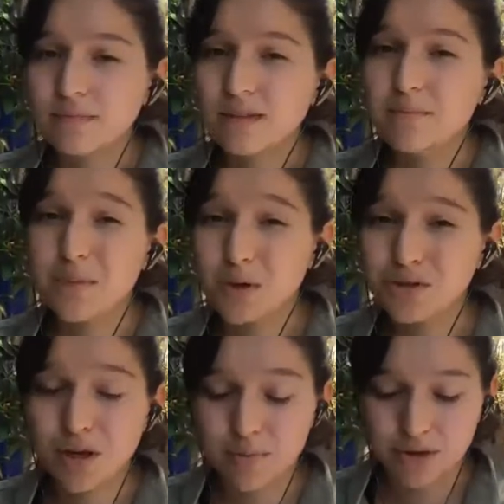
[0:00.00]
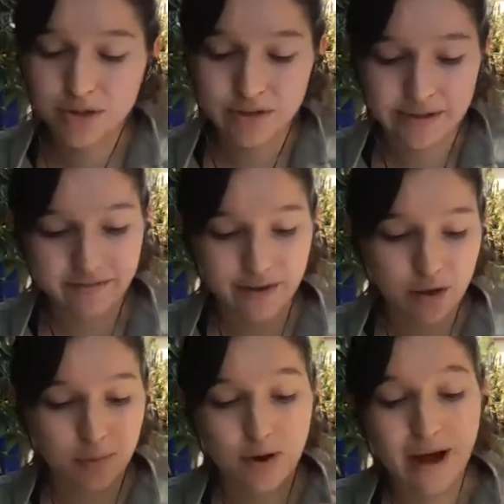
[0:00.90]
most commercially
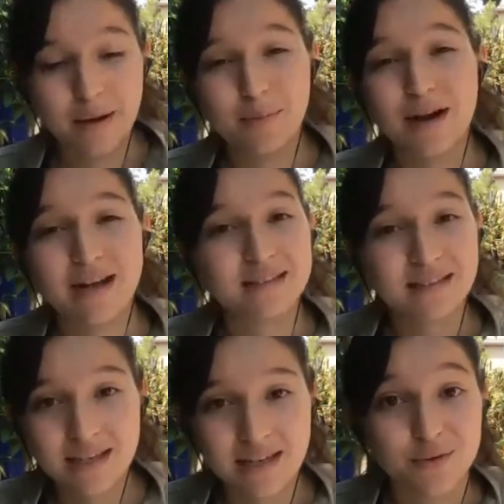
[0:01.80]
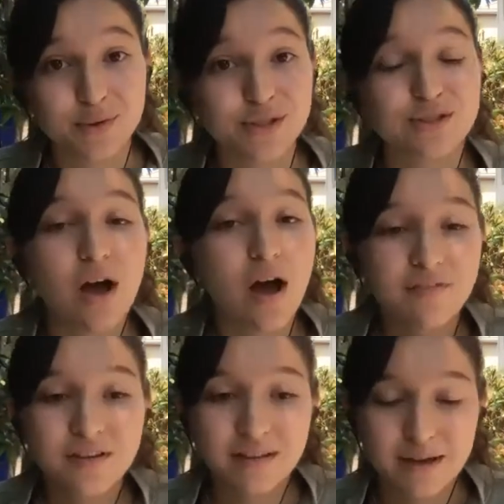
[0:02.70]
available hybridized seed, which is
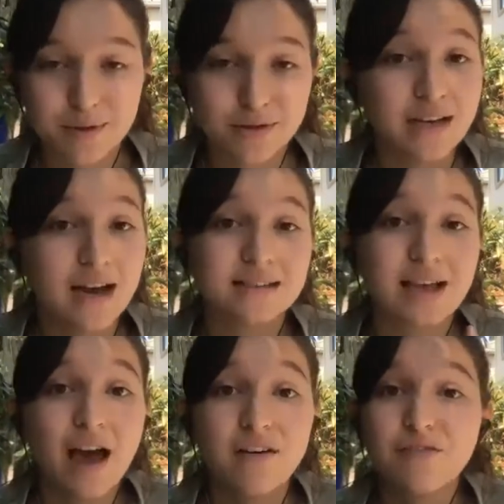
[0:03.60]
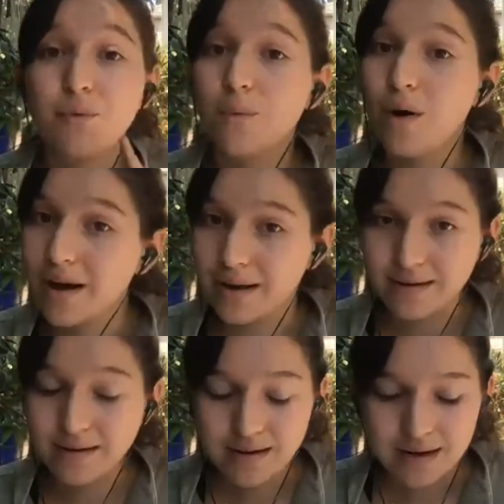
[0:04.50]
often labeled as
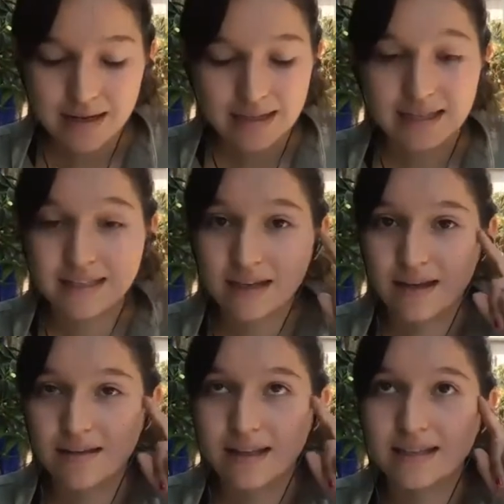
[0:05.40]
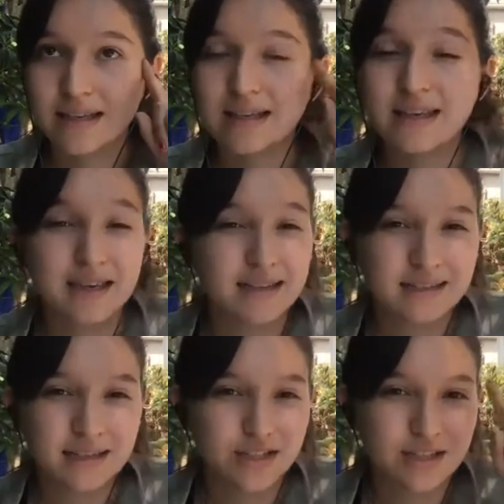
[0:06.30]
F1, that's a key
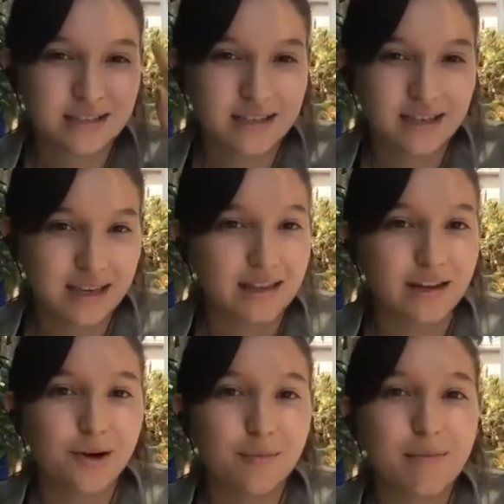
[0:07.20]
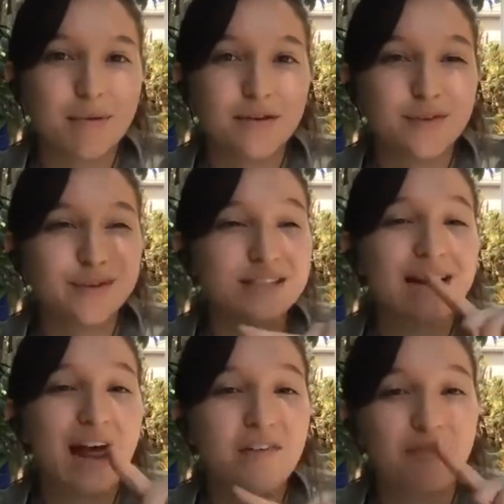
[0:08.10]
distinction. It's a key thing to remember. If you see
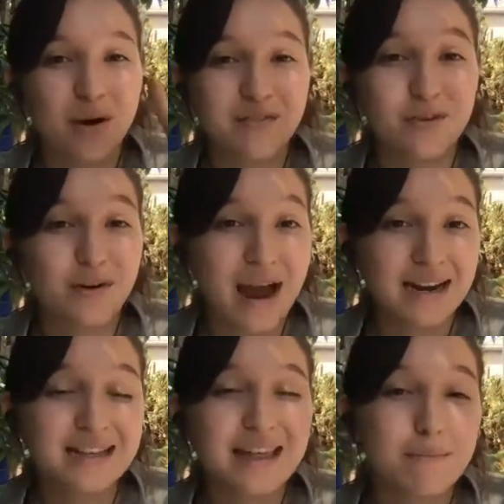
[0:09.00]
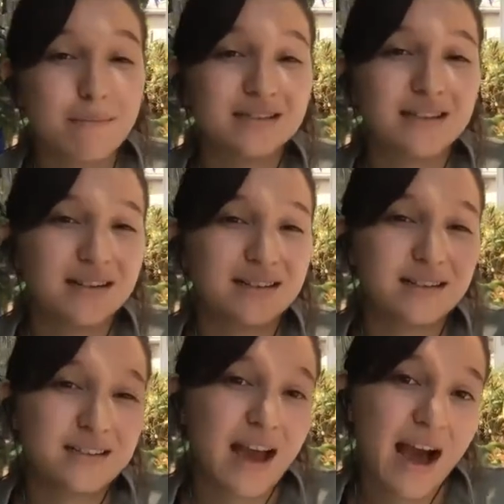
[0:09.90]
an F1 variety, that means that it
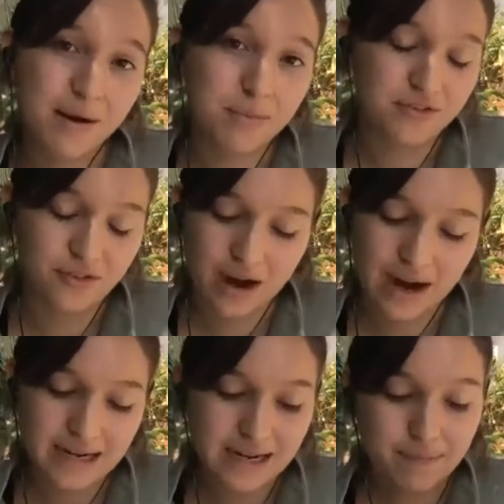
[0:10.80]
is a hybrid variety.